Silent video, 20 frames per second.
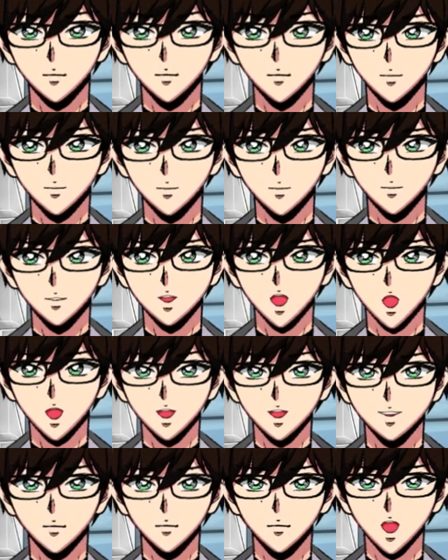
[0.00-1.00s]

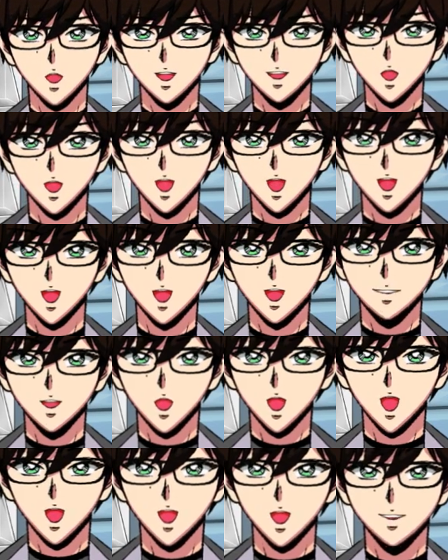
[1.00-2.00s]
Well, one thing is you can
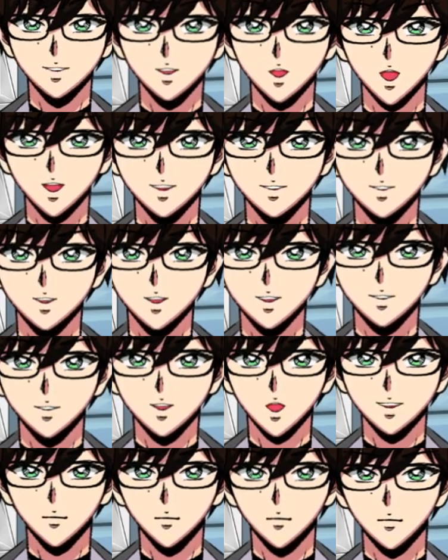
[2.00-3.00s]
destroy your
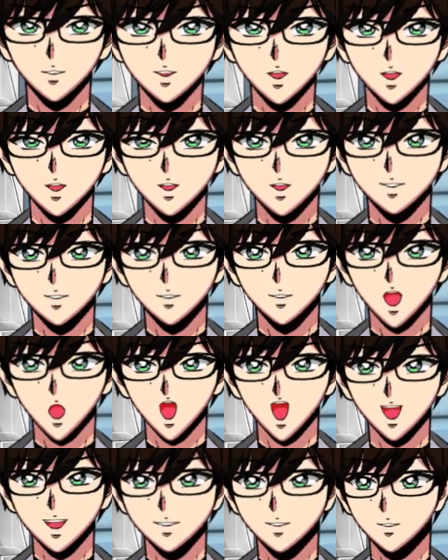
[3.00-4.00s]
cost 4 or
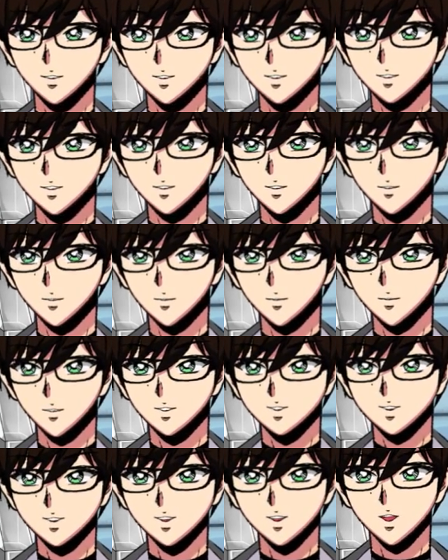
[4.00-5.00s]
5.
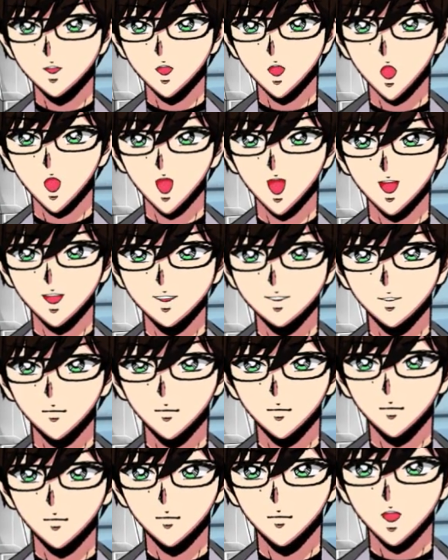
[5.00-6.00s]
And
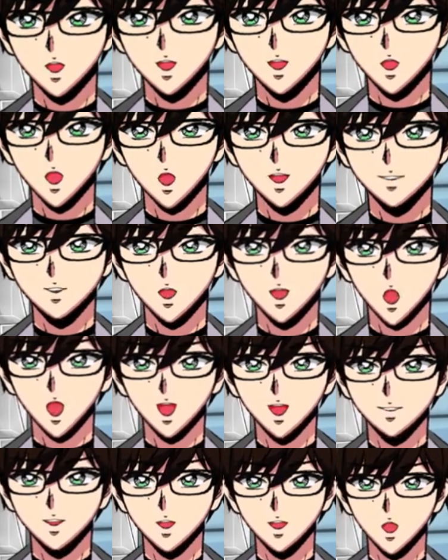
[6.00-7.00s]
then after that you
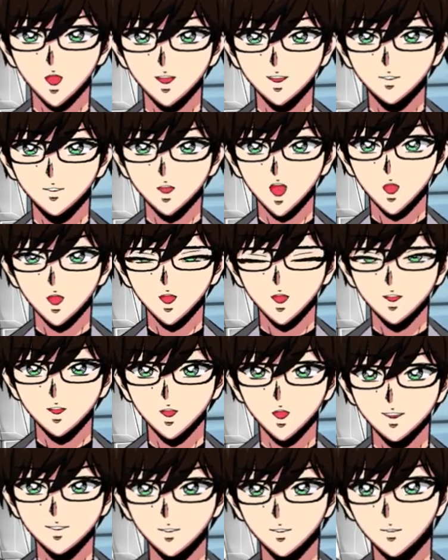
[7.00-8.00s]
can summon
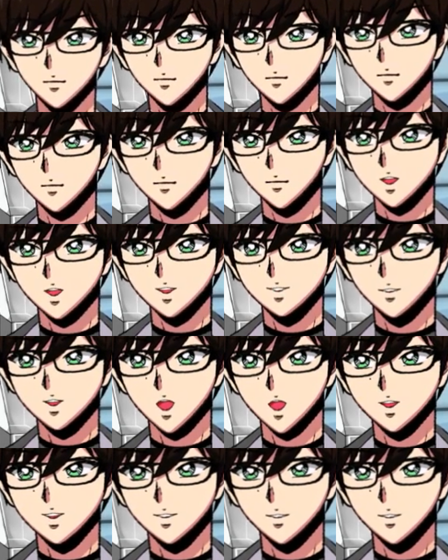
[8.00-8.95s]
Beldecor as well,